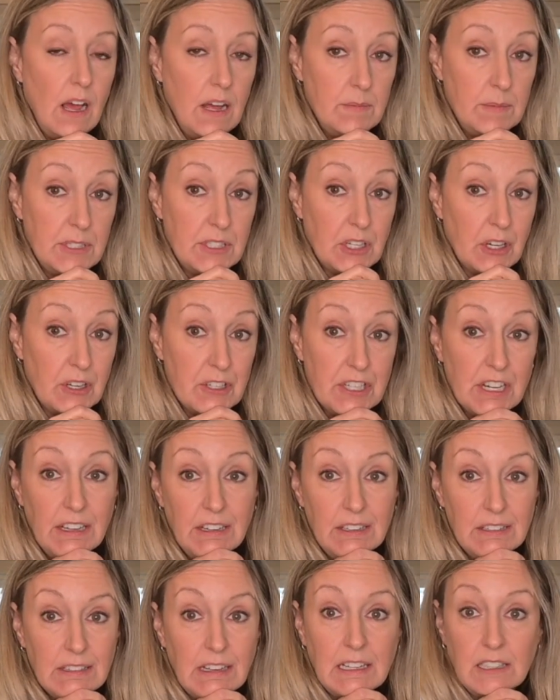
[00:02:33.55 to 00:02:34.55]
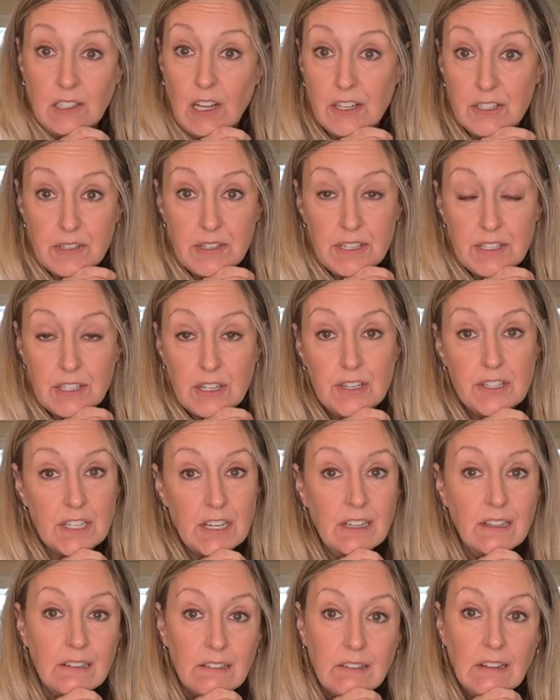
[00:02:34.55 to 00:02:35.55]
detergent, like laundry detergent.